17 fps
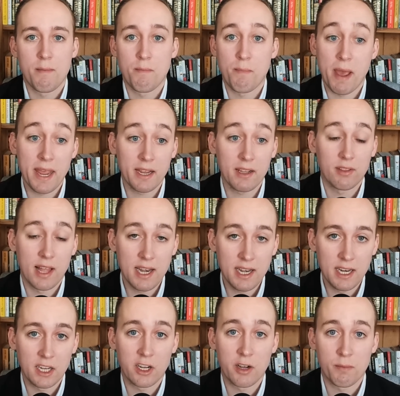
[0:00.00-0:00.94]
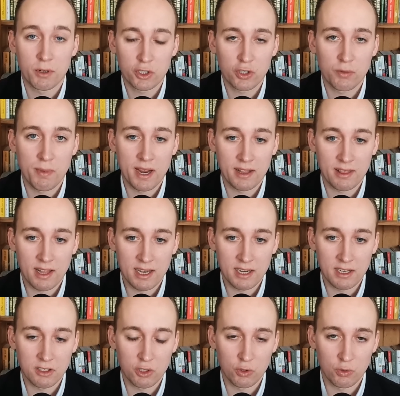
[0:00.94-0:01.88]
bank lending, commercial bank
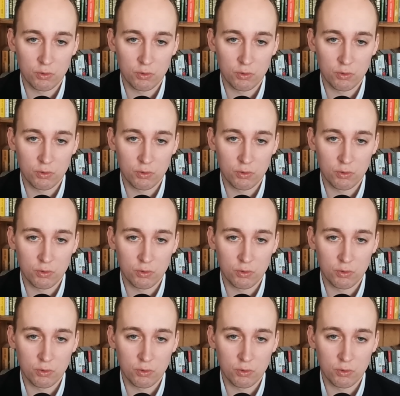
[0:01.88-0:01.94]
lending to